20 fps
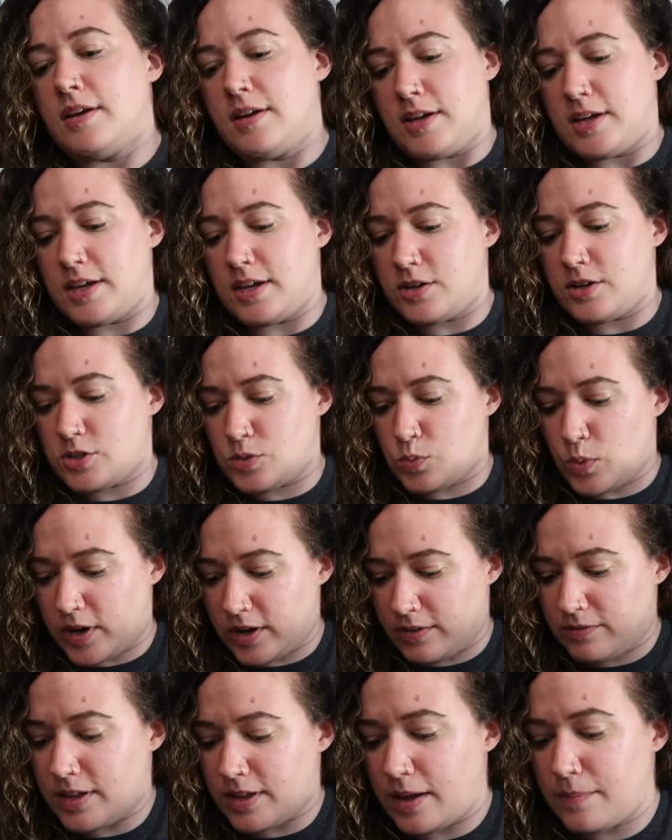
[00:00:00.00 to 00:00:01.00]
Here's one
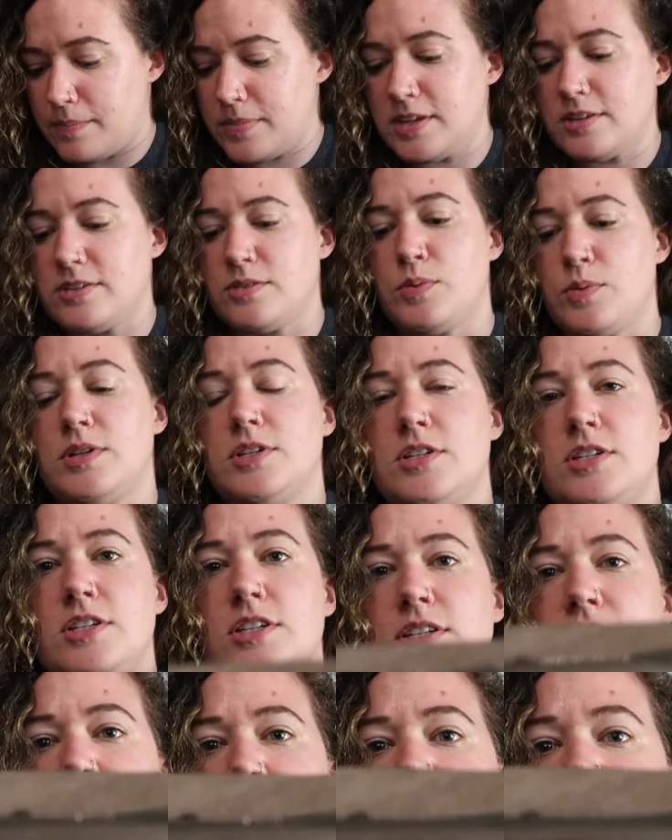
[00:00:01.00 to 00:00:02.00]
of them. This one's
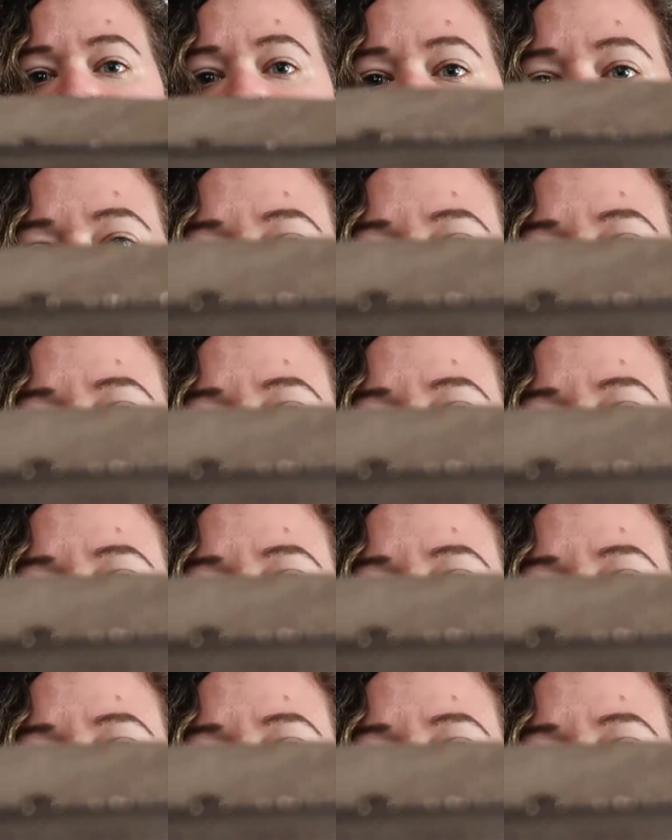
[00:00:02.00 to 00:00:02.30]
just on the